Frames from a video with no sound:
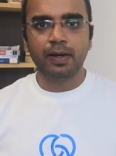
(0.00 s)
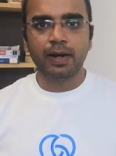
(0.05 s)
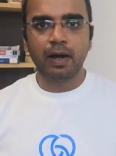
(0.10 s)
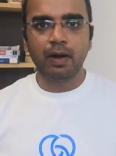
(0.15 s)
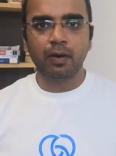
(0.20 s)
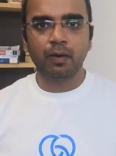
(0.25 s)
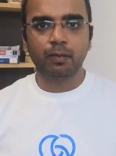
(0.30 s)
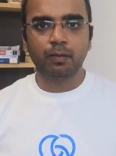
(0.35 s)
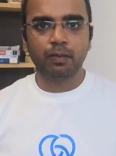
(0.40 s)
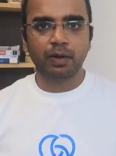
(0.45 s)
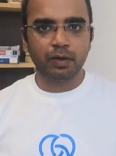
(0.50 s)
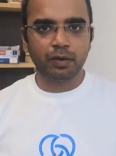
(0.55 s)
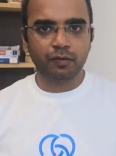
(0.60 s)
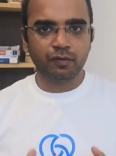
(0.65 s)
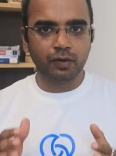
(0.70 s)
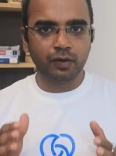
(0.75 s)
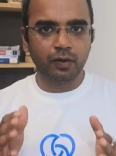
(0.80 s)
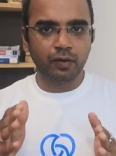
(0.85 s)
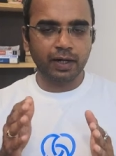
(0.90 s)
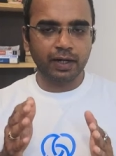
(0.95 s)
Now, if
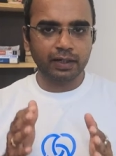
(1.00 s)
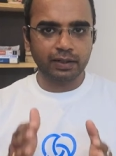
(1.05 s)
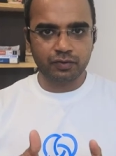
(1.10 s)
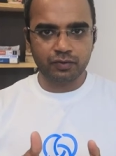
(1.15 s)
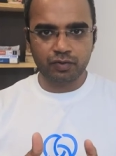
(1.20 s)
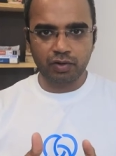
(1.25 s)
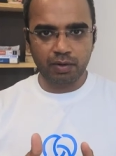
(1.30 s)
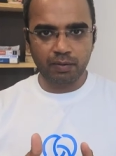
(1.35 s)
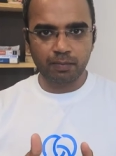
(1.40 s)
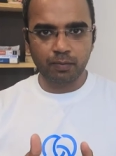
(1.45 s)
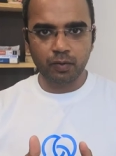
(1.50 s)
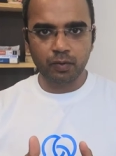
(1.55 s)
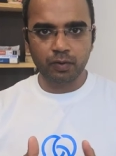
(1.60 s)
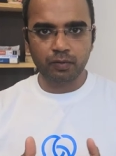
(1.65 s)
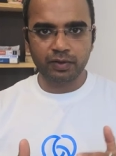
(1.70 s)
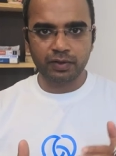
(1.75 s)
you look at the Trello board,